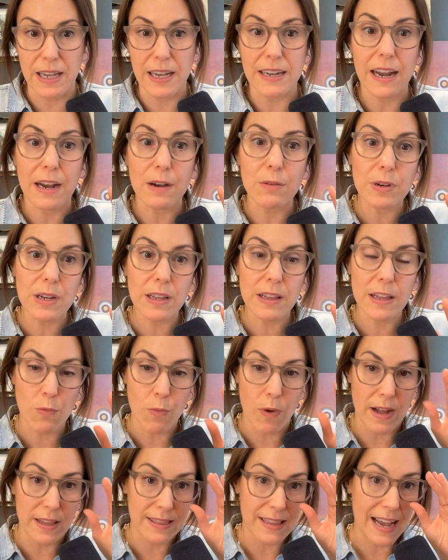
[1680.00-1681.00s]
I really
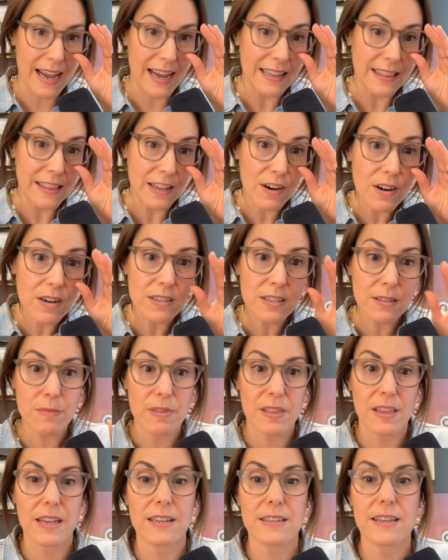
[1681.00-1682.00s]
want that. And there are some
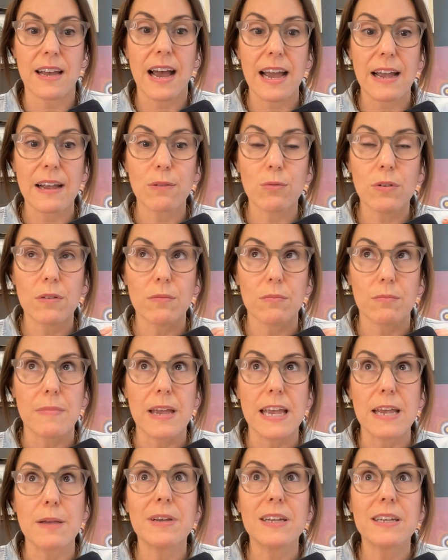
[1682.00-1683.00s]
things that I will
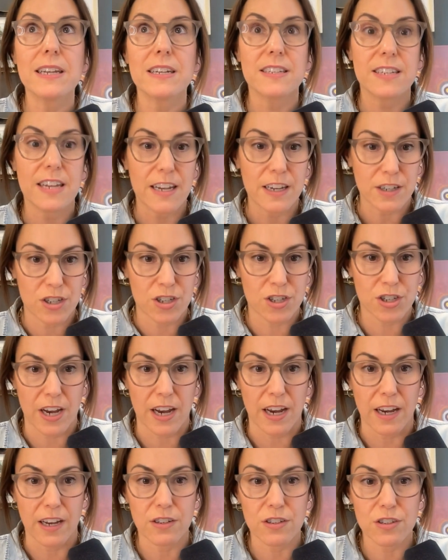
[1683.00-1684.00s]
maybe need to
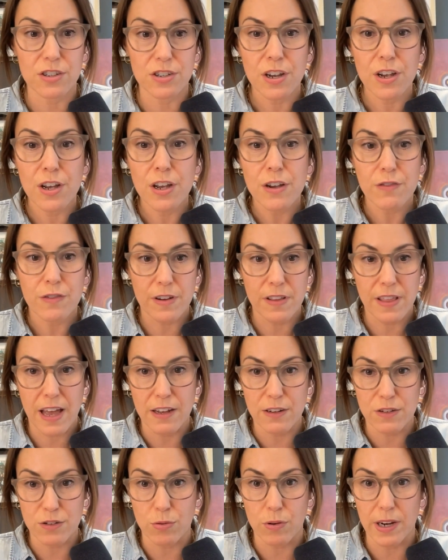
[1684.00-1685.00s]
exchange for that
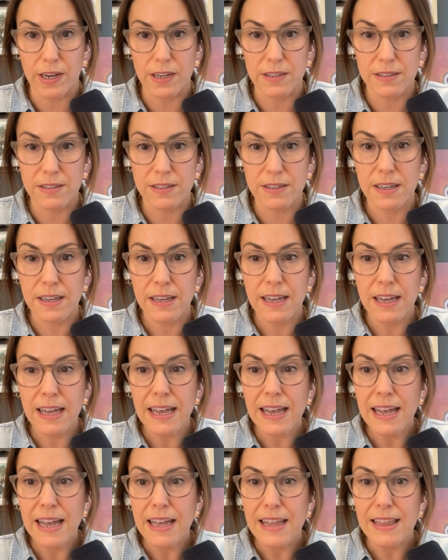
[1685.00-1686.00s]
choice.
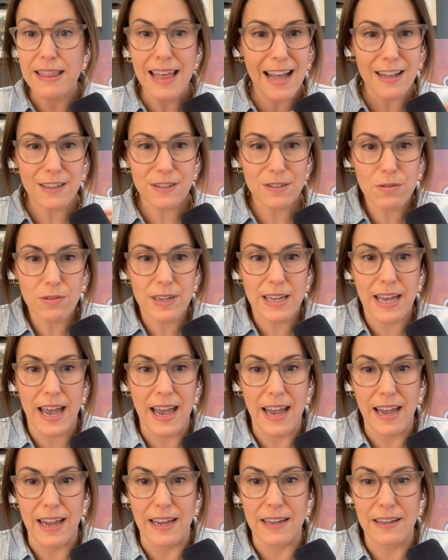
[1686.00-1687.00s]
That's
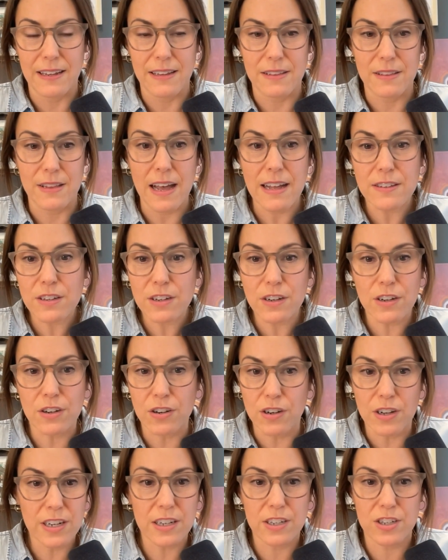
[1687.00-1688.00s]
okay. That's a
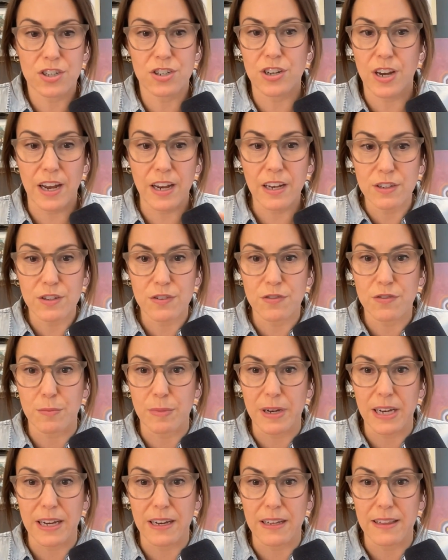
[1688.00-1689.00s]
good exchange for
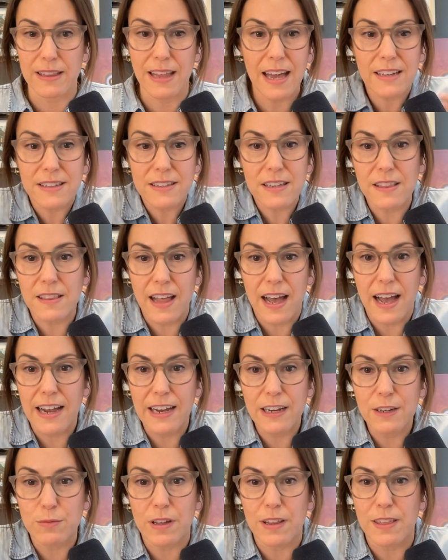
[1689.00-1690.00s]
me. That's
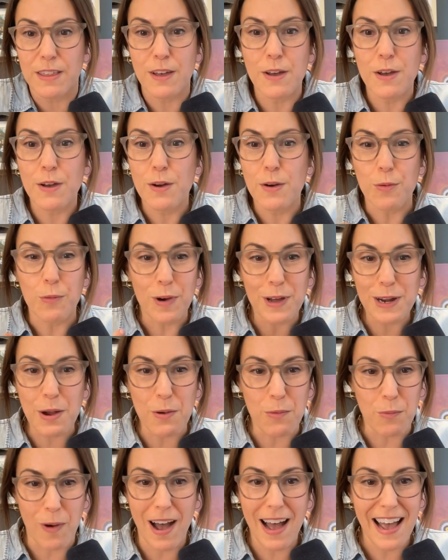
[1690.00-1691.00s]
aligned with what I
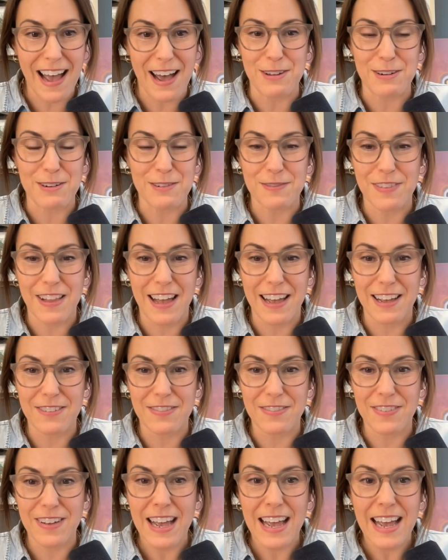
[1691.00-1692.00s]
want out of life.